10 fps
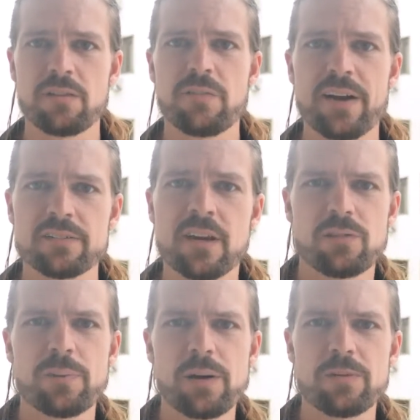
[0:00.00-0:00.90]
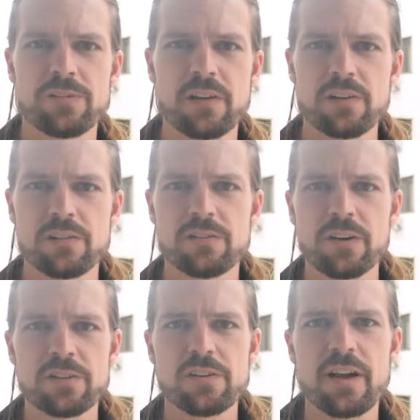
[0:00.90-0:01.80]
In fact, the Bible says,
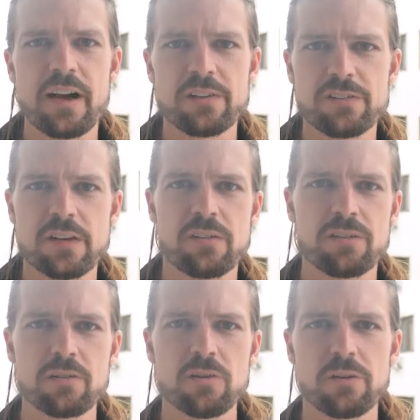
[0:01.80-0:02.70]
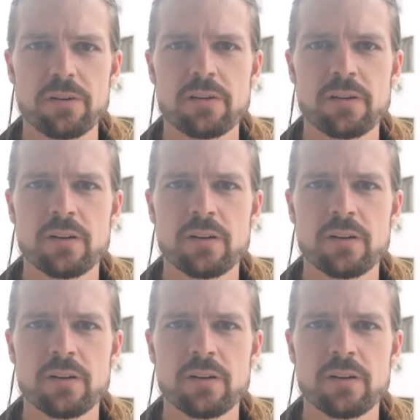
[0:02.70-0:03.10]
Judge not, saith the Lord.